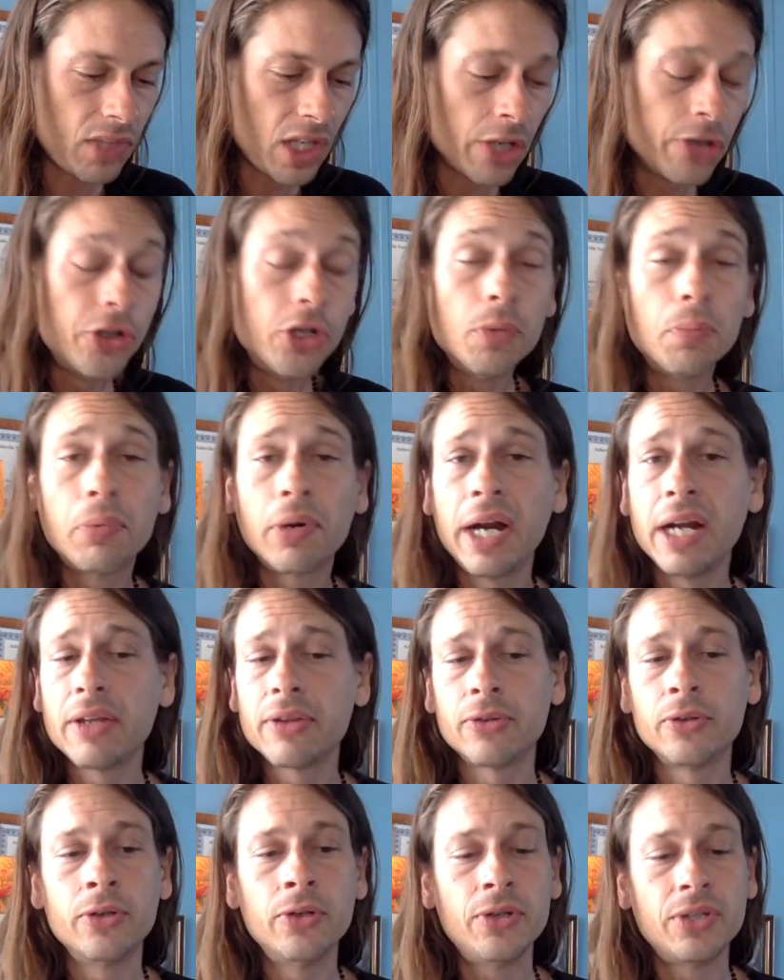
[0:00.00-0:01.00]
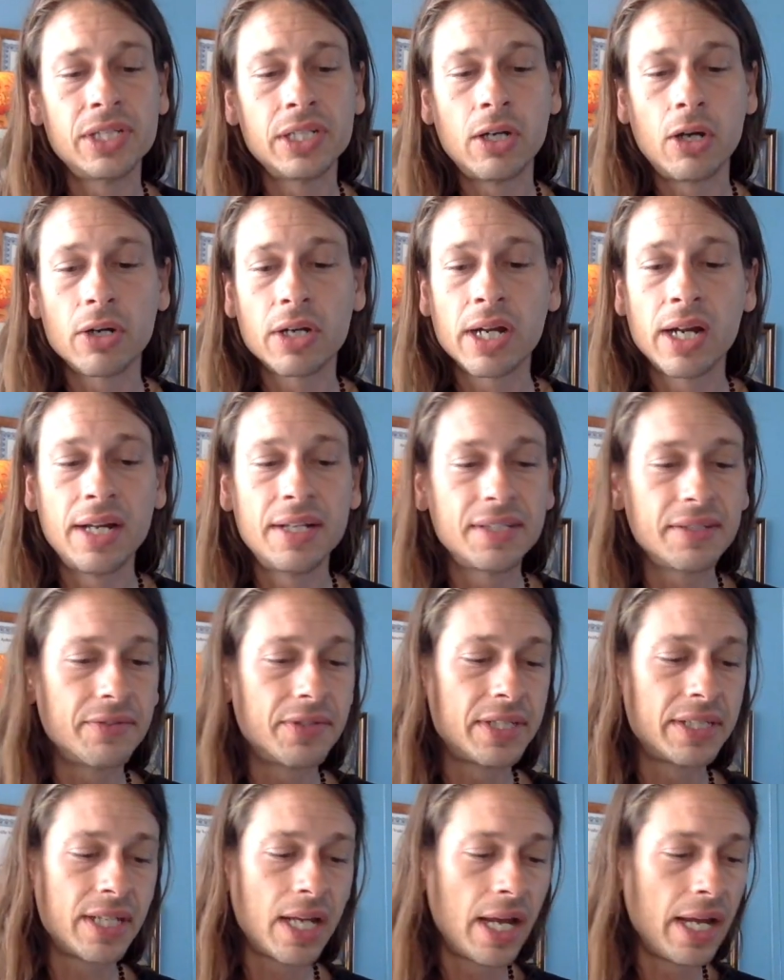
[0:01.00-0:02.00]
New breakthroughs in all kinds of
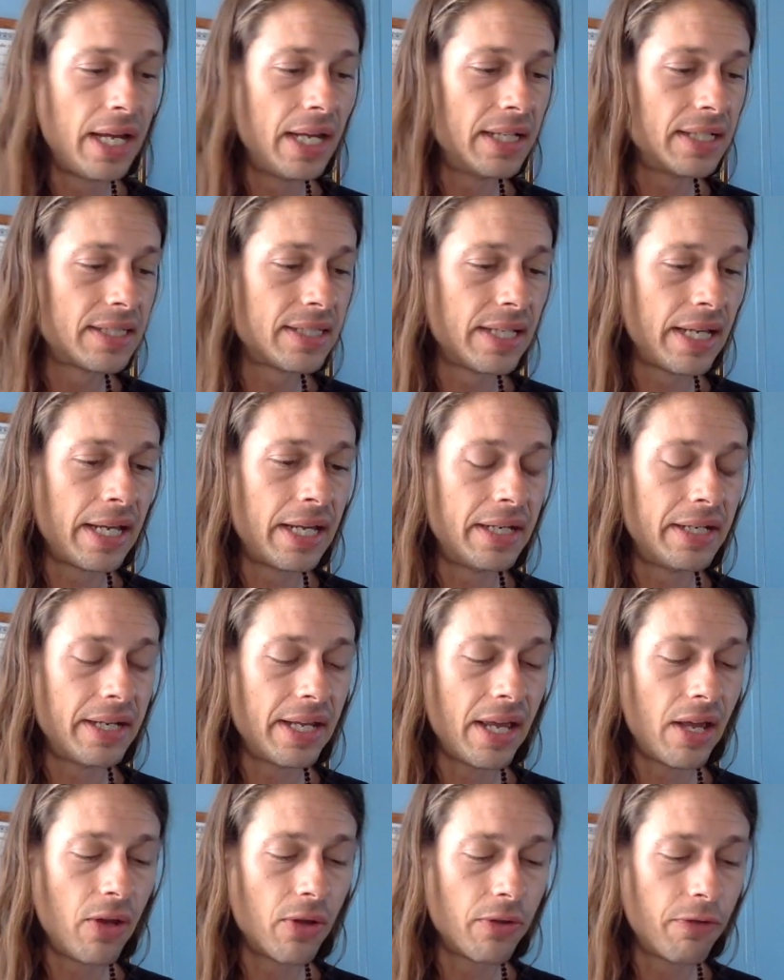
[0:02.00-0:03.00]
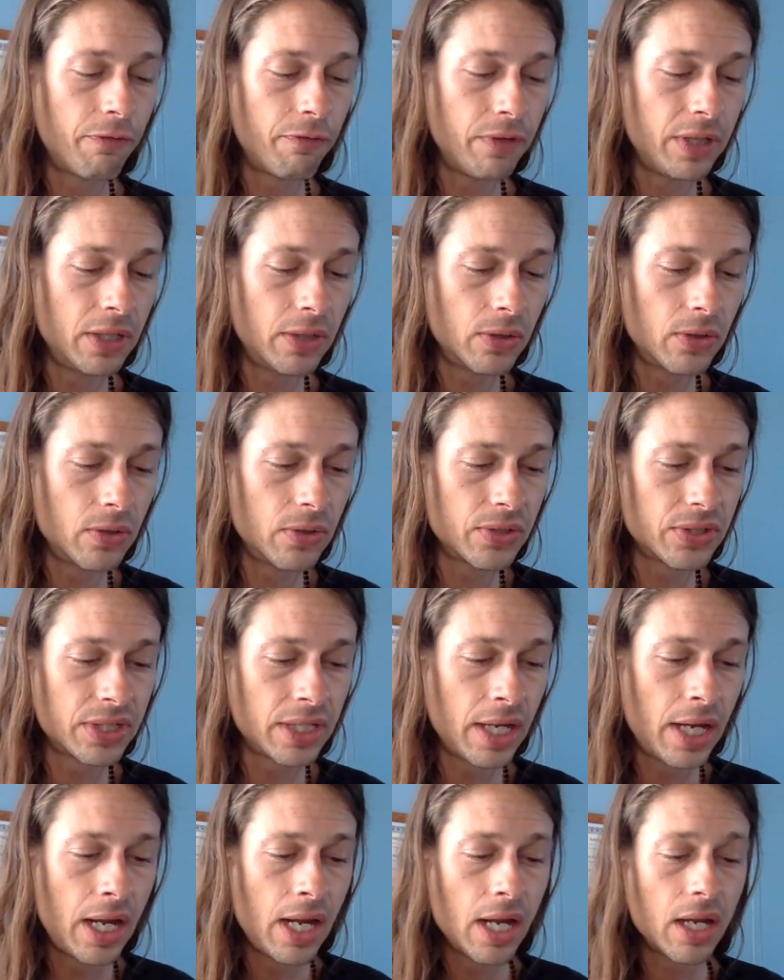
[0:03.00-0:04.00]
science and health fields.
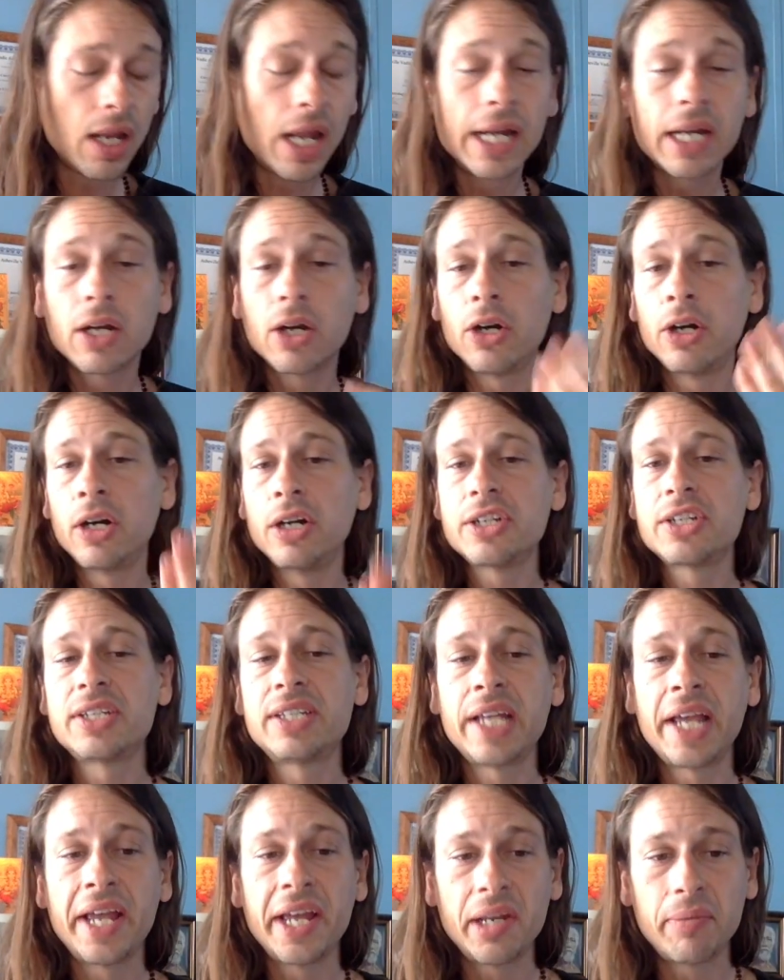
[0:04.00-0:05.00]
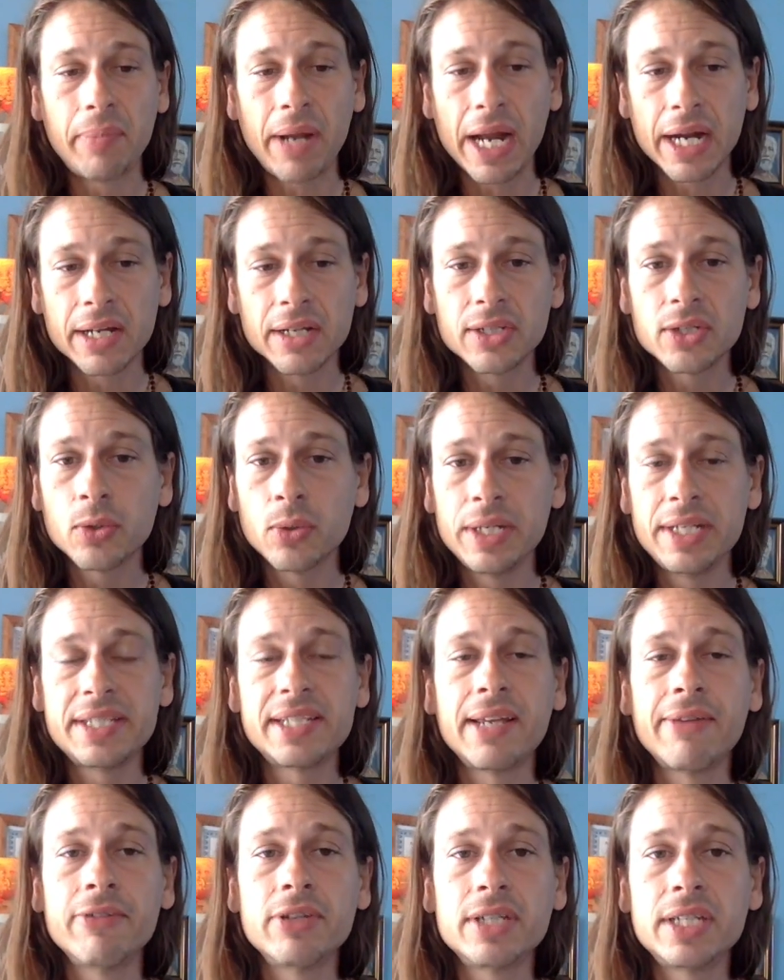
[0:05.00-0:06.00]
Like Ernst said back in
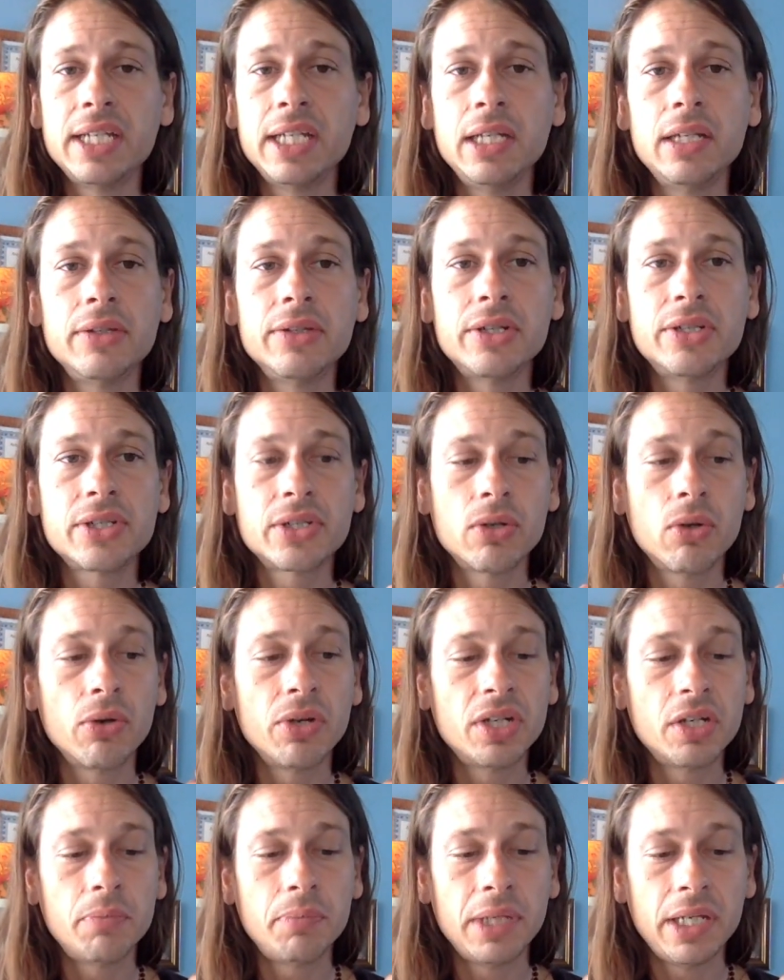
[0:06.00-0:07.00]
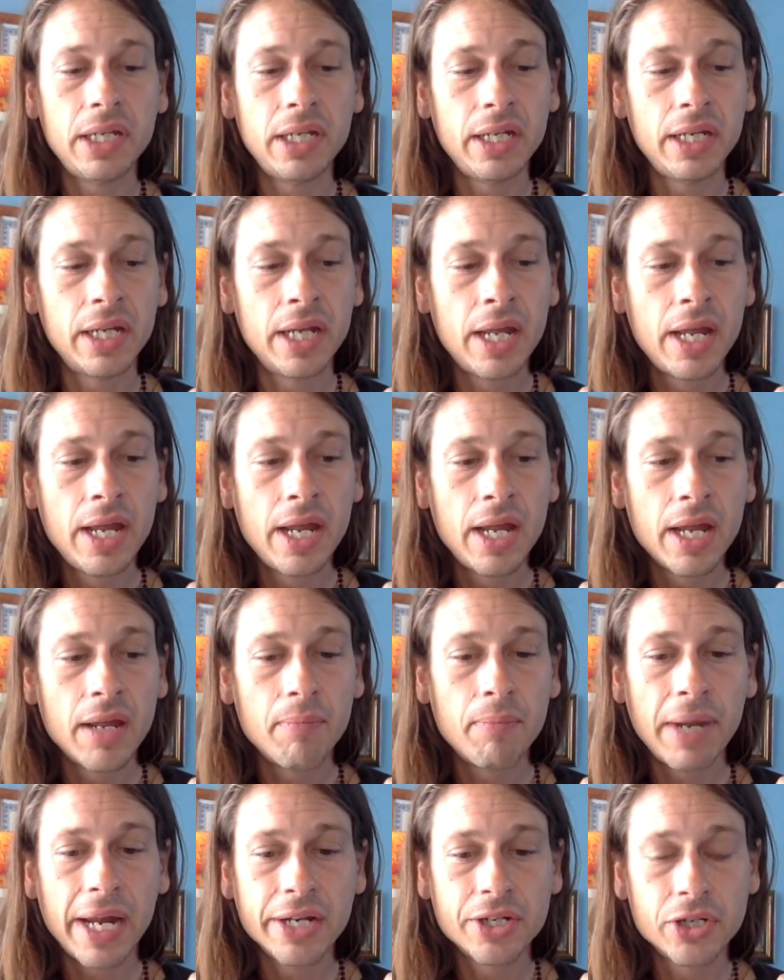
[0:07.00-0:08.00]
2017, there's going to be
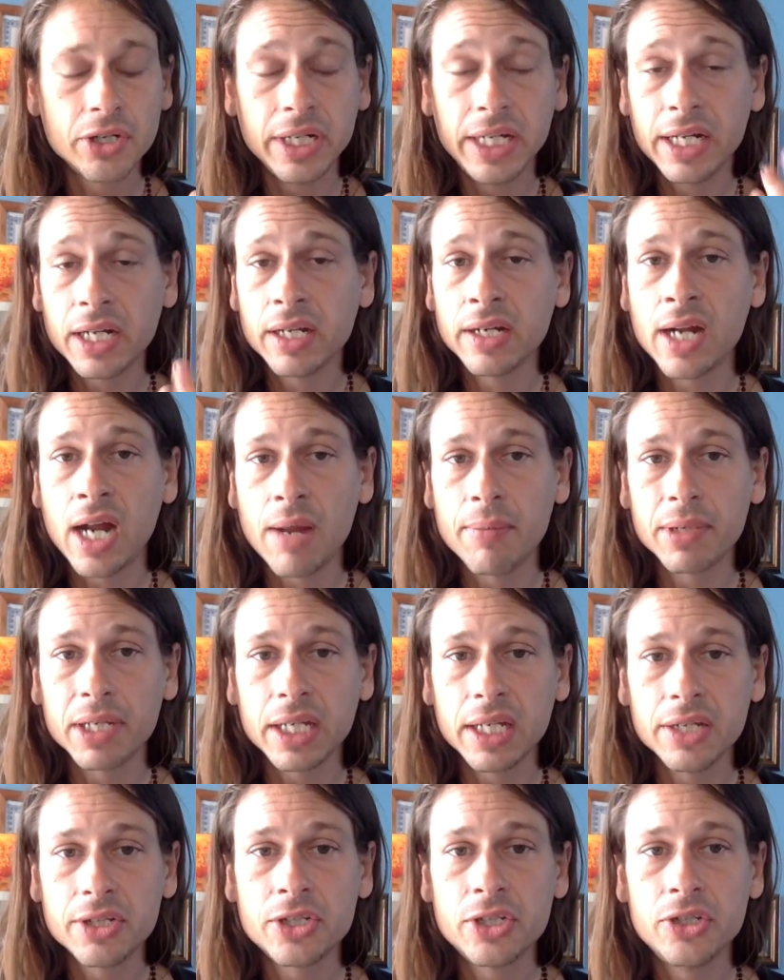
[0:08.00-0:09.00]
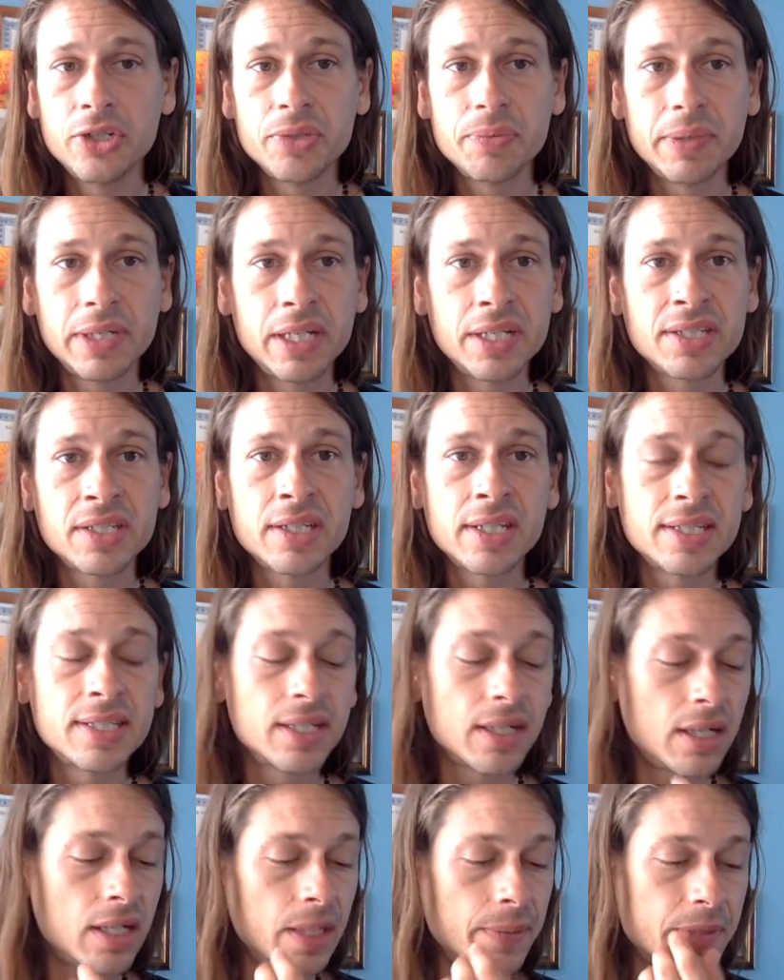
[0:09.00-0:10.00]
major economic issues because of this
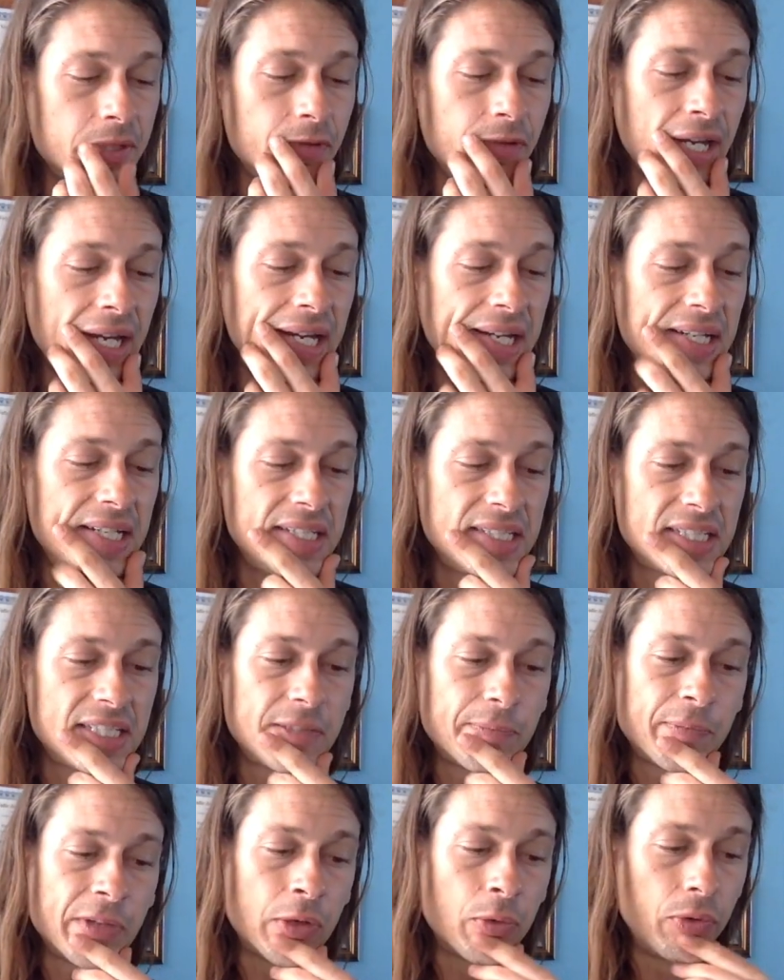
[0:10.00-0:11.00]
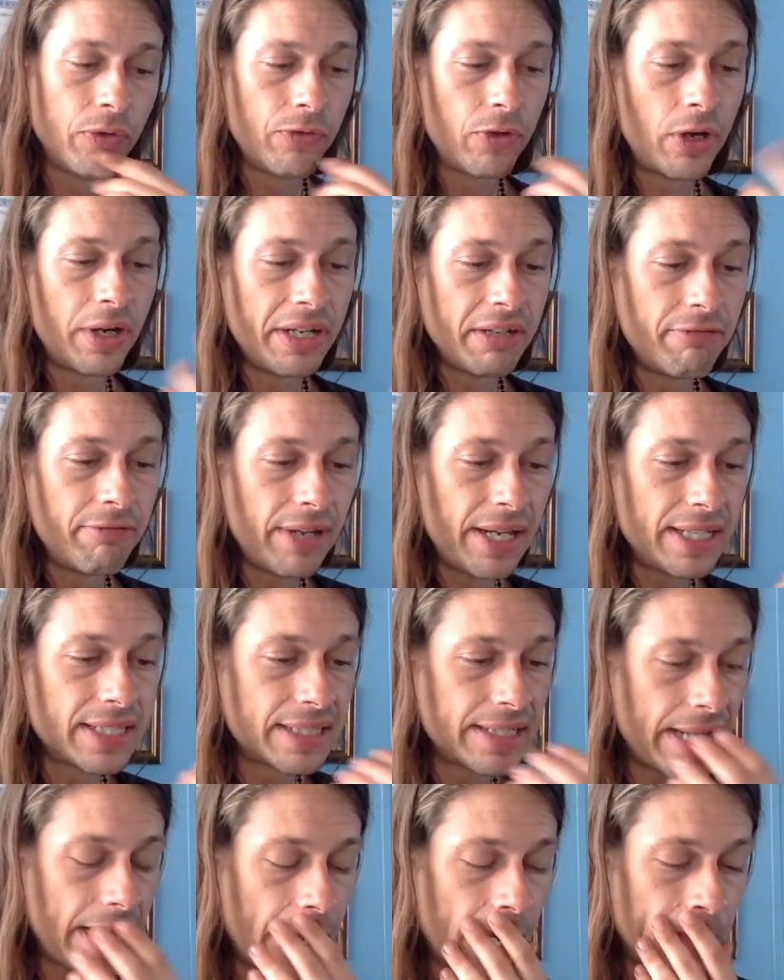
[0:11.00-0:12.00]
eclipse phase, and we've already
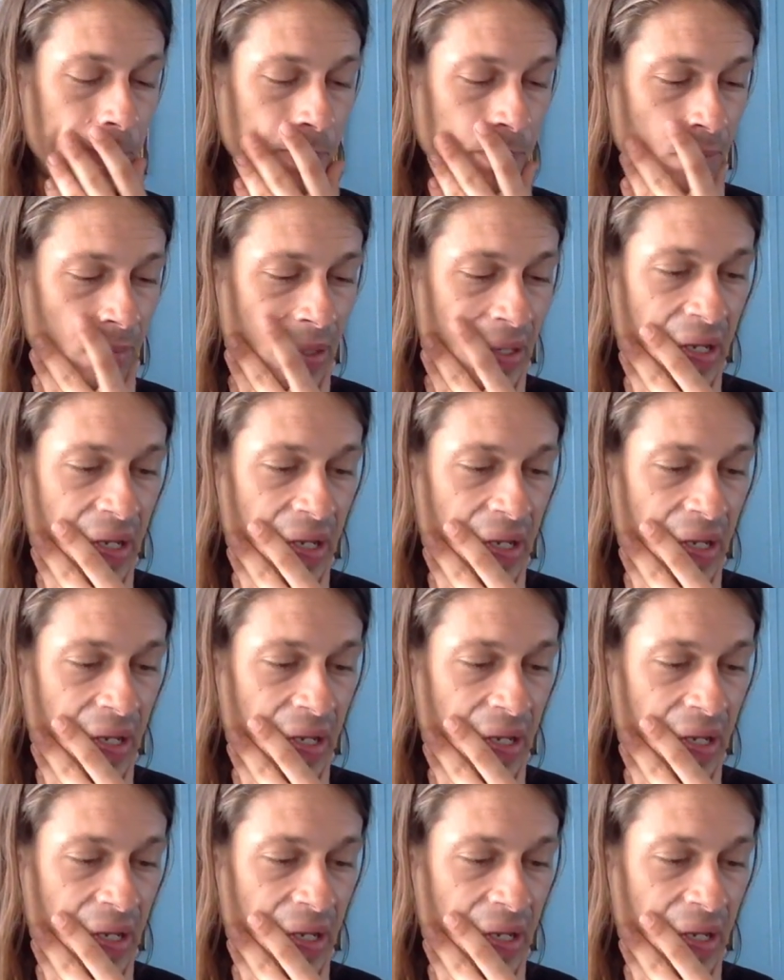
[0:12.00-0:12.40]
faced that.